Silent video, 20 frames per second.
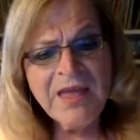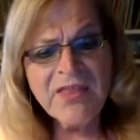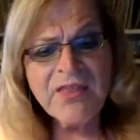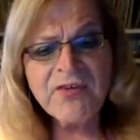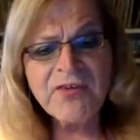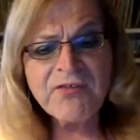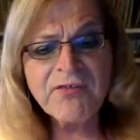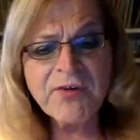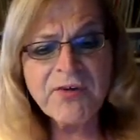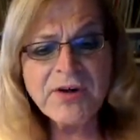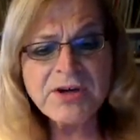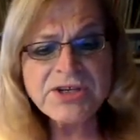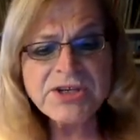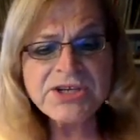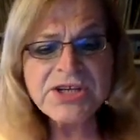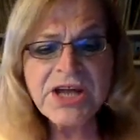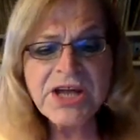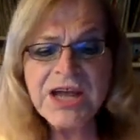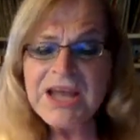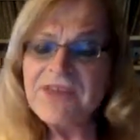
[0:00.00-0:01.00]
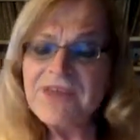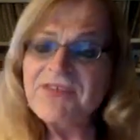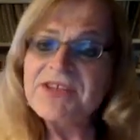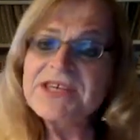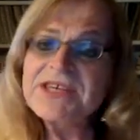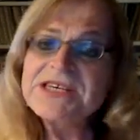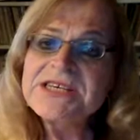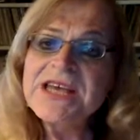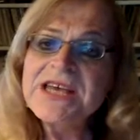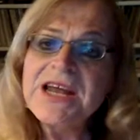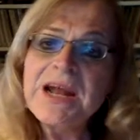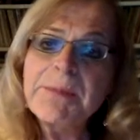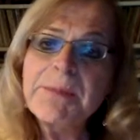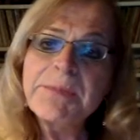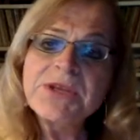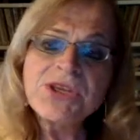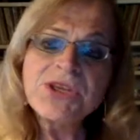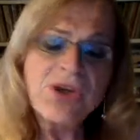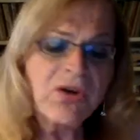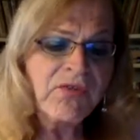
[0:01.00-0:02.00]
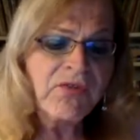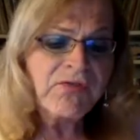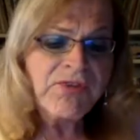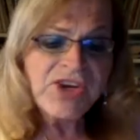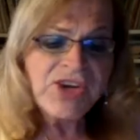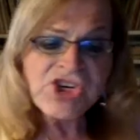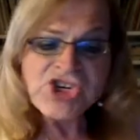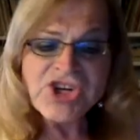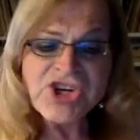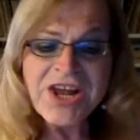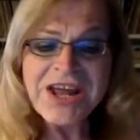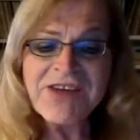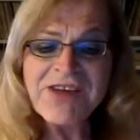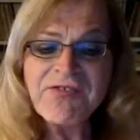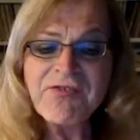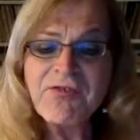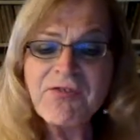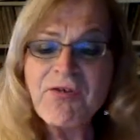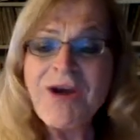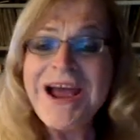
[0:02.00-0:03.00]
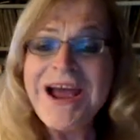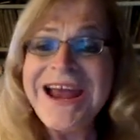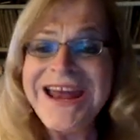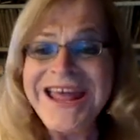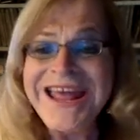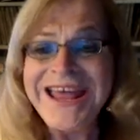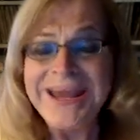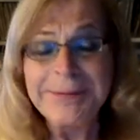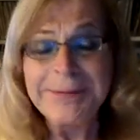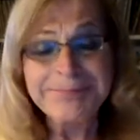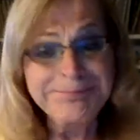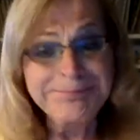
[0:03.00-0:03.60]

The first I have to set up, it's called Fishnet Friday.